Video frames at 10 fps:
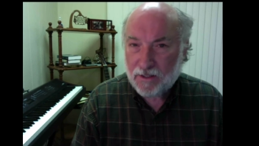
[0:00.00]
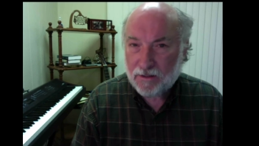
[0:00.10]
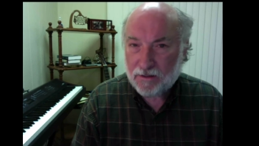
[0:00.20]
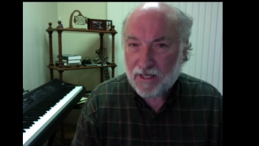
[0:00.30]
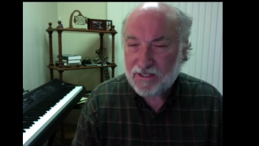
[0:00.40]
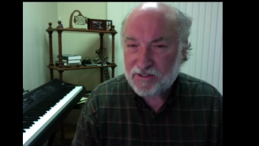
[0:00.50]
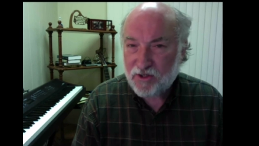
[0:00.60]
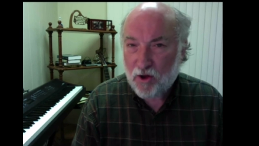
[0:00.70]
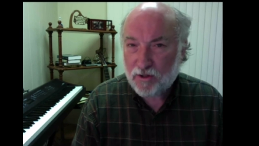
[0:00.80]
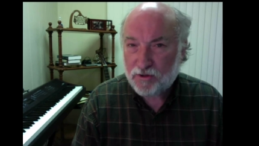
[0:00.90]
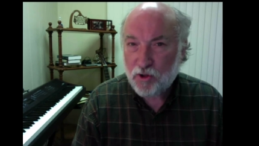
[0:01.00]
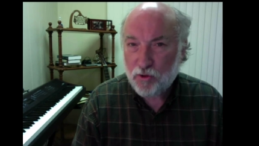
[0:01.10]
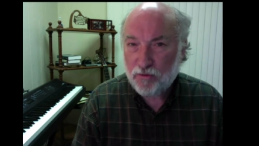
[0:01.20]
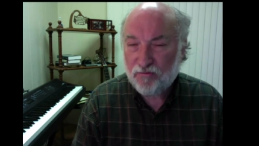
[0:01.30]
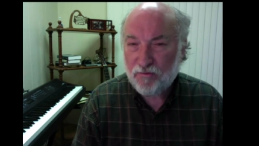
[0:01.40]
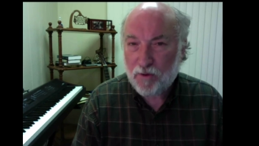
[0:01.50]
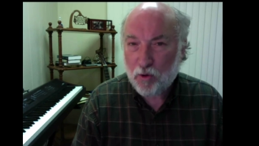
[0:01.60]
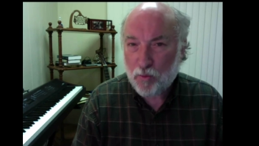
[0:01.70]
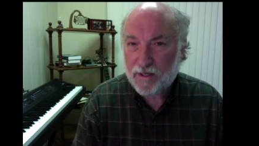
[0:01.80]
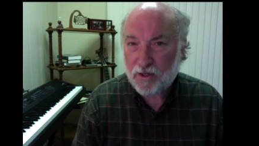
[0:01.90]
Let us all turn from our
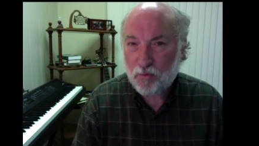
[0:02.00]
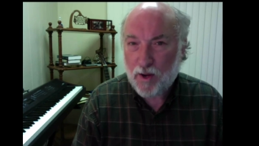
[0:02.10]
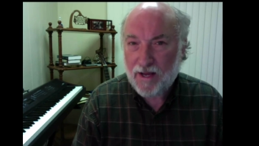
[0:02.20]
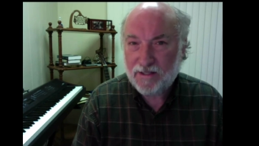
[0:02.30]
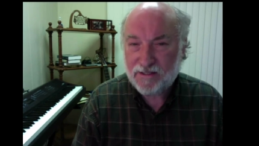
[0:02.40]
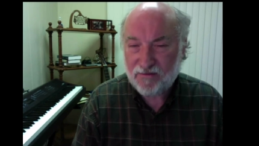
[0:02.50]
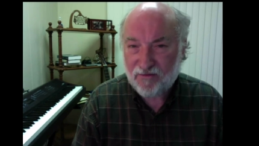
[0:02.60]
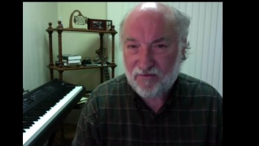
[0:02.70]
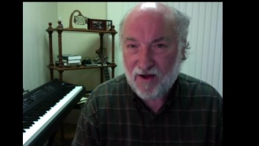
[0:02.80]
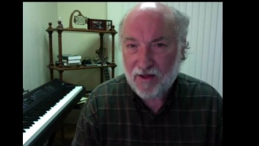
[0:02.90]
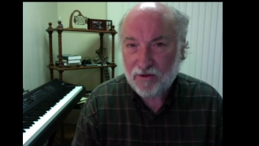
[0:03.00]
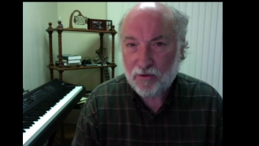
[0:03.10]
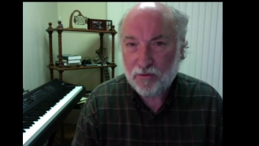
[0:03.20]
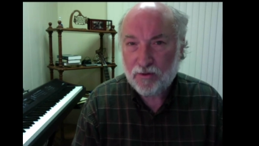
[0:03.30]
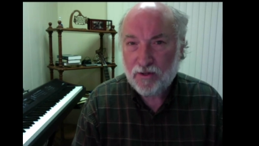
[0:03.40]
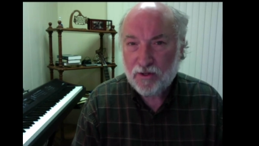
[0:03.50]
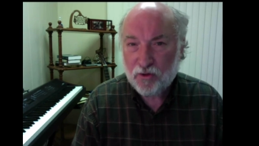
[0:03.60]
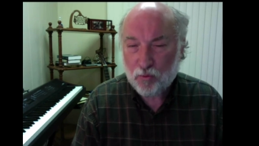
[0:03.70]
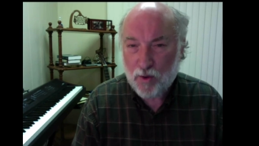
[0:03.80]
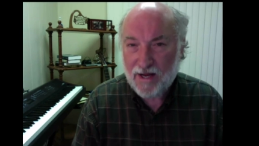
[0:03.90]
wicked ways and follow the
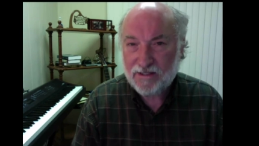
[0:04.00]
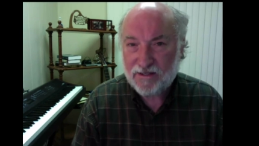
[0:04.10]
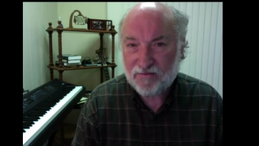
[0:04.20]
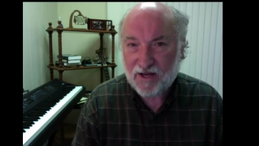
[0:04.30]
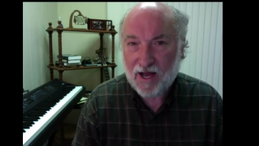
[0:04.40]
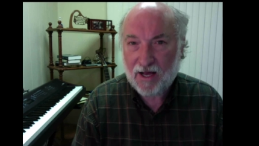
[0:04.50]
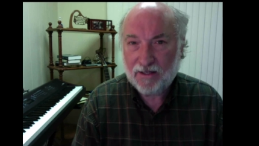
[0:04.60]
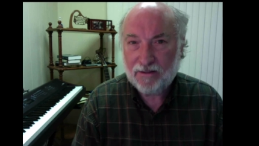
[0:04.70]
ways of God.